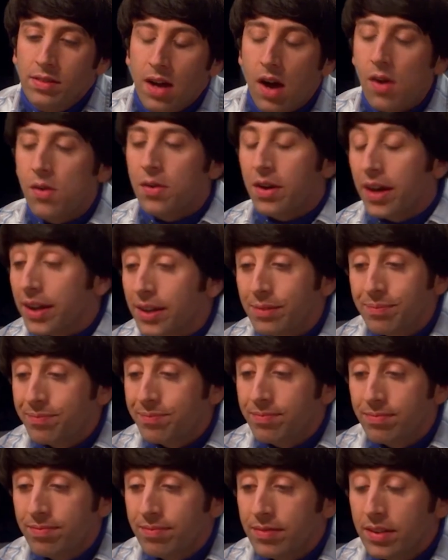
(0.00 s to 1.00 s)
Okay.
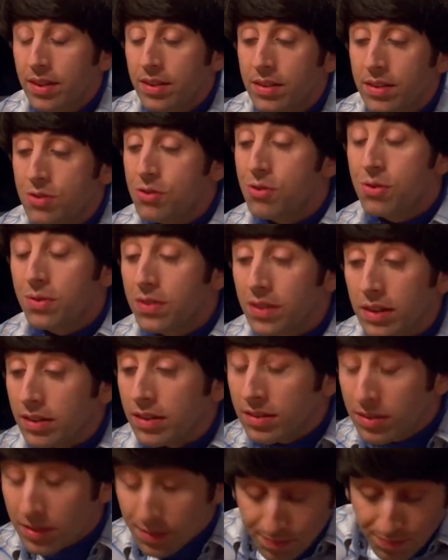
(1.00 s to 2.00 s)
Truth
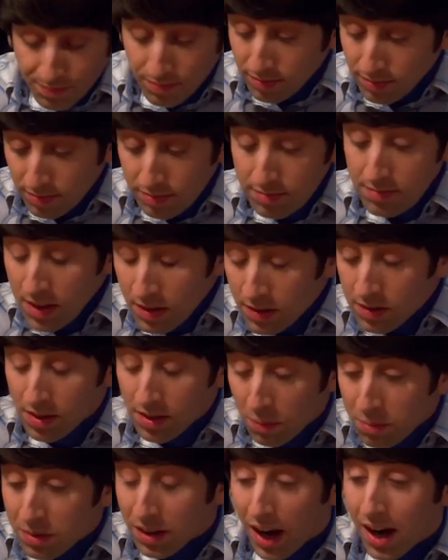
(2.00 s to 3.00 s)
is,
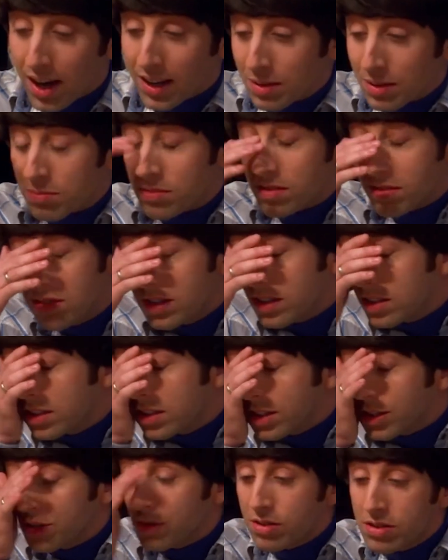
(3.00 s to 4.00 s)
sometimes
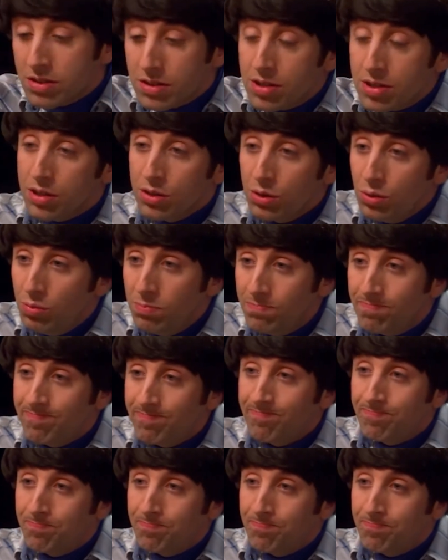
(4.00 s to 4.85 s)
you're too